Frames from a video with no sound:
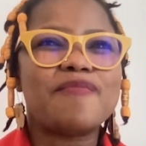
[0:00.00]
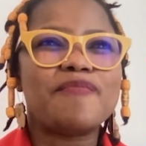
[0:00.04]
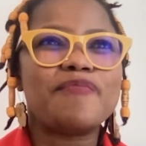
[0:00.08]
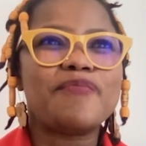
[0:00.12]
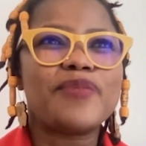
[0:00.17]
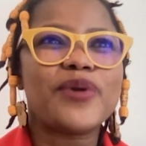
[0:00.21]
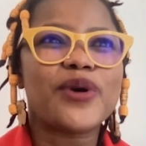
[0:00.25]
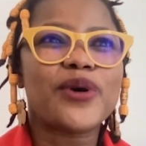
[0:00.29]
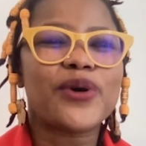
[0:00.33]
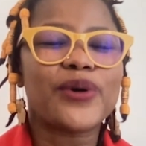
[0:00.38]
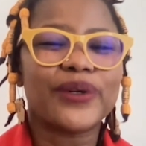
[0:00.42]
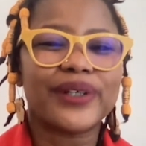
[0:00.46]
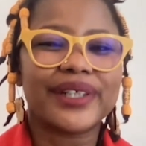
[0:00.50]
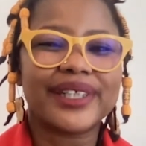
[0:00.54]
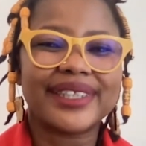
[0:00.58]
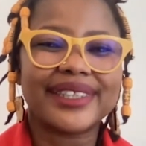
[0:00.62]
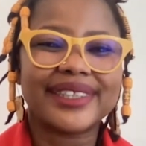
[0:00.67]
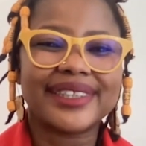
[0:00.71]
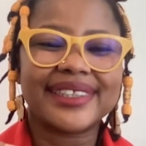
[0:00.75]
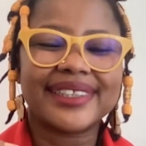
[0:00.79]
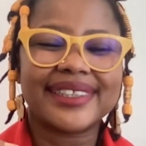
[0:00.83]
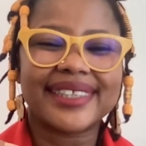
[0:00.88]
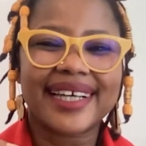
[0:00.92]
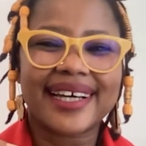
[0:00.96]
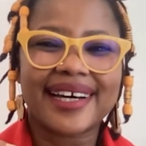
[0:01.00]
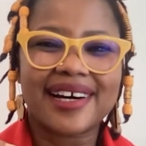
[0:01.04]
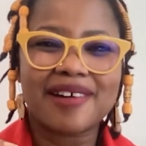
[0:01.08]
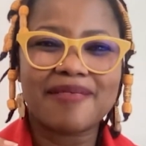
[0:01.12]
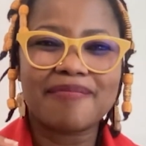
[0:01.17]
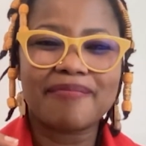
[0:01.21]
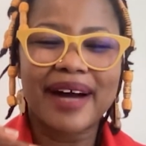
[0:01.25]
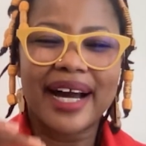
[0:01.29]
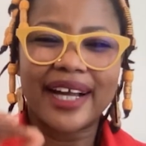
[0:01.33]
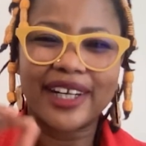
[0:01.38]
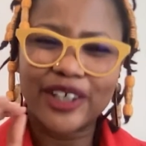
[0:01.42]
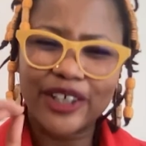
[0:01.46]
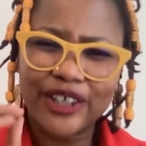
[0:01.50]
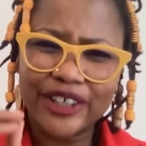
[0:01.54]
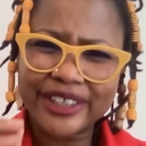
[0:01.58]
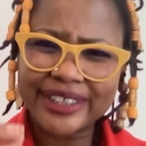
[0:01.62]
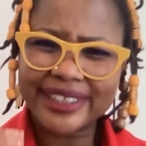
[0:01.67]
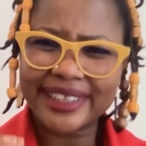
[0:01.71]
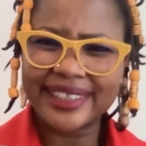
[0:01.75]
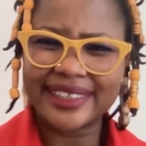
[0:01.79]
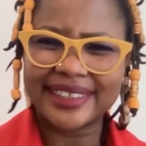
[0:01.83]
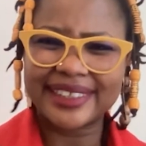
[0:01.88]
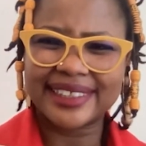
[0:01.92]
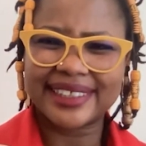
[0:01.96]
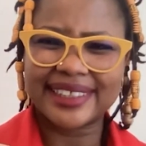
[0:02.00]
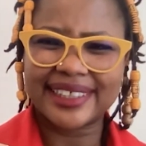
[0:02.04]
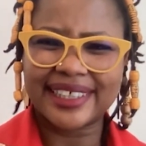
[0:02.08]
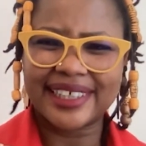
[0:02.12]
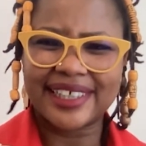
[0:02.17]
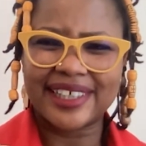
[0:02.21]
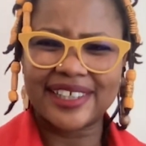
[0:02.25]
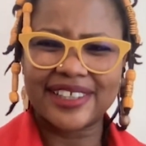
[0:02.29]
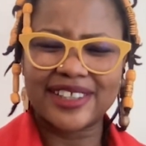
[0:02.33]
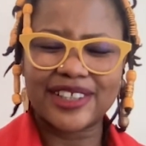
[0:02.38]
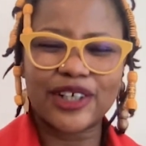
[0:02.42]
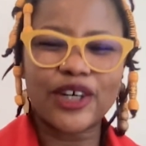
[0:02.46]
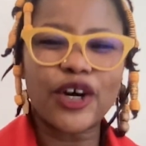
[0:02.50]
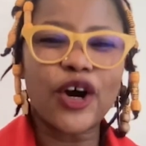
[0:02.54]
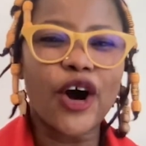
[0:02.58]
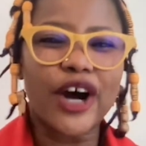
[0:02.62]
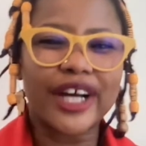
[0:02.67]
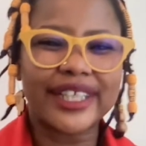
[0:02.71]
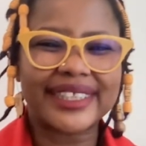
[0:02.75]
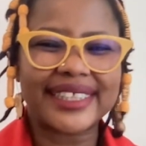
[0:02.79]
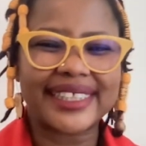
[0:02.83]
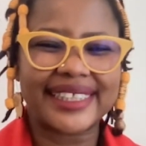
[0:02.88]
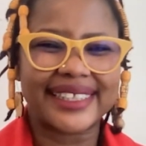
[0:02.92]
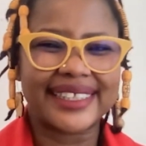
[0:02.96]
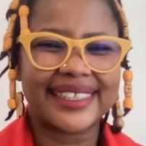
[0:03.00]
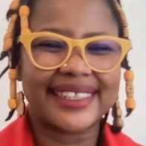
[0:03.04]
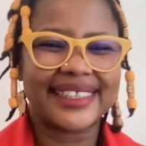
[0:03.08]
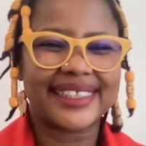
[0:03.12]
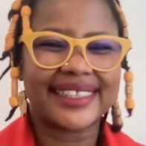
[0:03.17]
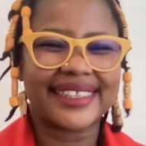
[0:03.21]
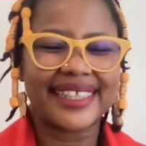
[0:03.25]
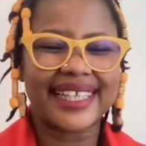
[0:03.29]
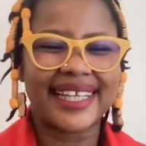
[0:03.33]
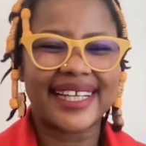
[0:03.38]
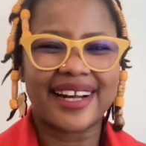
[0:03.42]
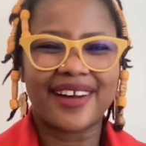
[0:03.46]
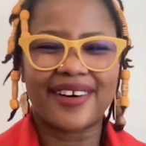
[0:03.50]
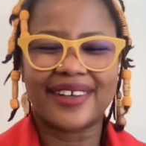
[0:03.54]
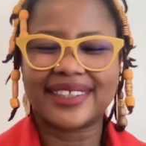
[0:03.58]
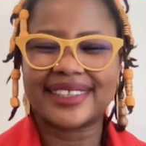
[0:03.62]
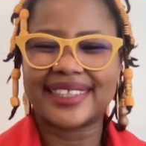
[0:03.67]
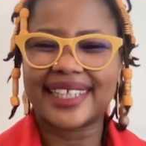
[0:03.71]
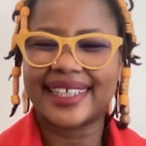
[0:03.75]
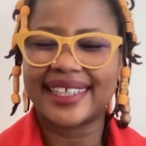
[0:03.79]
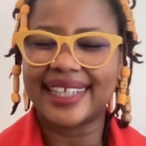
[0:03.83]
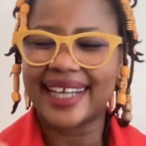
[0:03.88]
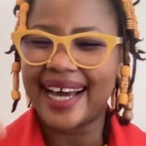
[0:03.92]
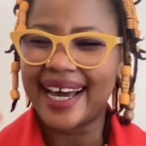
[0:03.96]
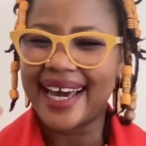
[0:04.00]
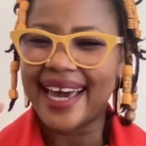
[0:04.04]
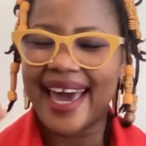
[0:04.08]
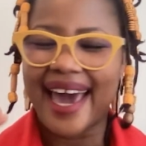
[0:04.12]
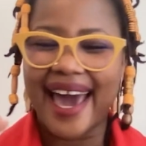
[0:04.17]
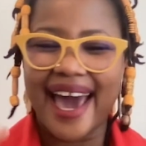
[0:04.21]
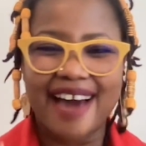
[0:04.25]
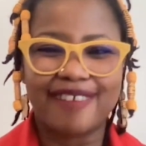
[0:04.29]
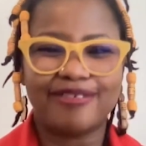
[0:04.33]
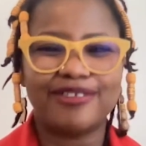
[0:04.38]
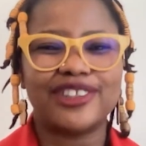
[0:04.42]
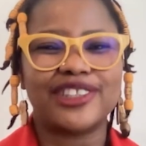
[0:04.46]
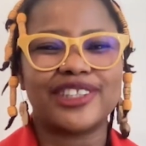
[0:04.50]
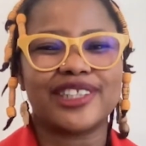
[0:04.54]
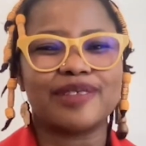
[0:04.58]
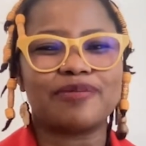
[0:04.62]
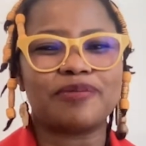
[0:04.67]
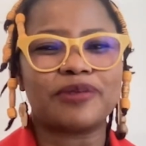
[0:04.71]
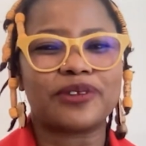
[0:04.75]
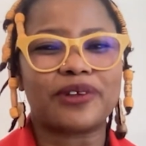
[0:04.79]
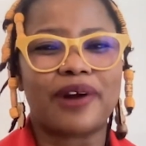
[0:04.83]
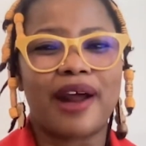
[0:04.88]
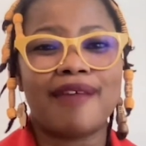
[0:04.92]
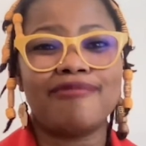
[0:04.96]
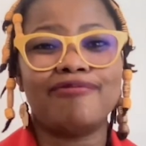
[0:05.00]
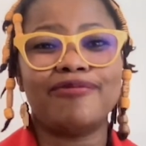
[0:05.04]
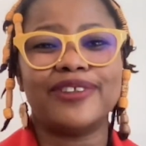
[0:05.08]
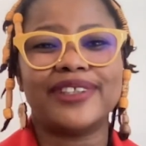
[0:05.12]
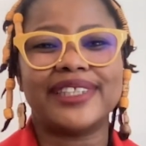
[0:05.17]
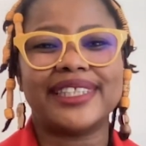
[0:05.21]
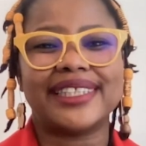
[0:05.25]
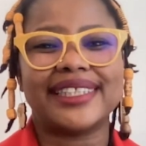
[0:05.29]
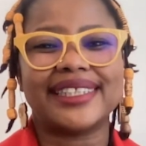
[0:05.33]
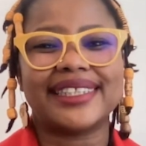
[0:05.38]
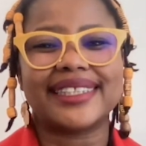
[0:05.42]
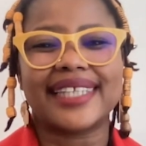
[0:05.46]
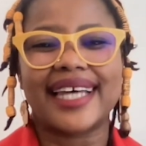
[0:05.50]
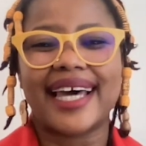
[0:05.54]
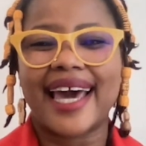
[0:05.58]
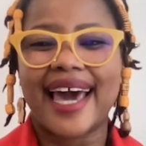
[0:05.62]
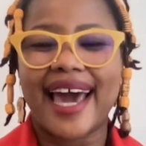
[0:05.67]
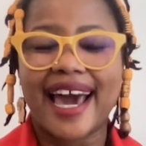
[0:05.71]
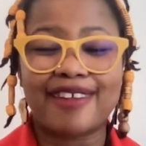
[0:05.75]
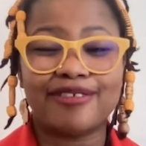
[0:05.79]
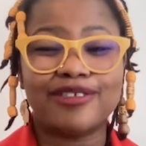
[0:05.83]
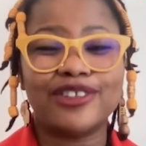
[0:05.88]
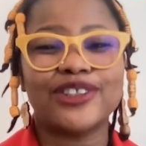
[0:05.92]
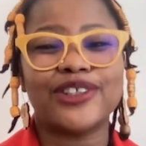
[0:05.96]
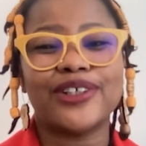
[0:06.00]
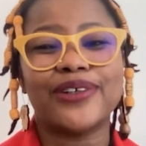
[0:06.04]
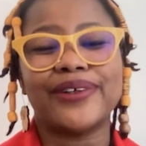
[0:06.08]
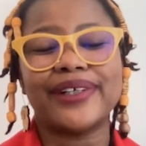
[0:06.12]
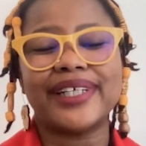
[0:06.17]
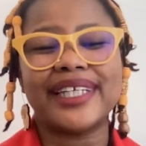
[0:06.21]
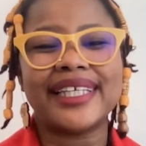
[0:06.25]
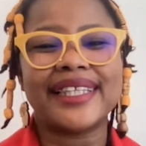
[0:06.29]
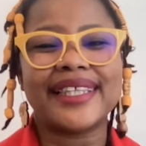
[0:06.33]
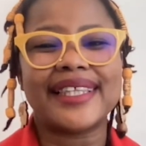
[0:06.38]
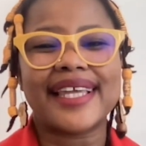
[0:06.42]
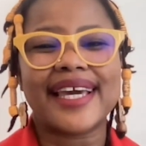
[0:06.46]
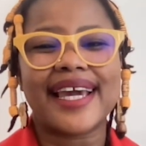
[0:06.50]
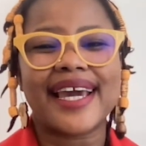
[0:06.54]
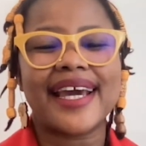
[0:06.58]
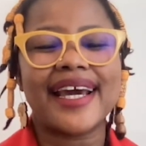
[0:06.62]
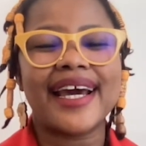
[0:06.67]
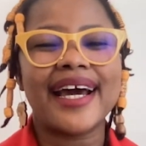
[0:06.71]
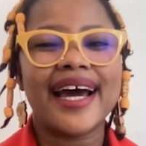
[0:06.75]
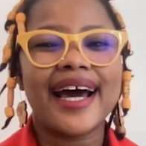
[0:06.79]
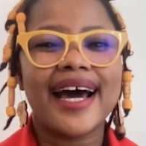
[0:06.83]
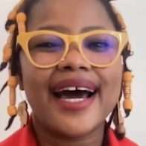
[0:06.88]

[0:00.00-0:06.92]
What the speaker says: because I looked at the content and I was like, I have to subscribe for this. I have to go in there.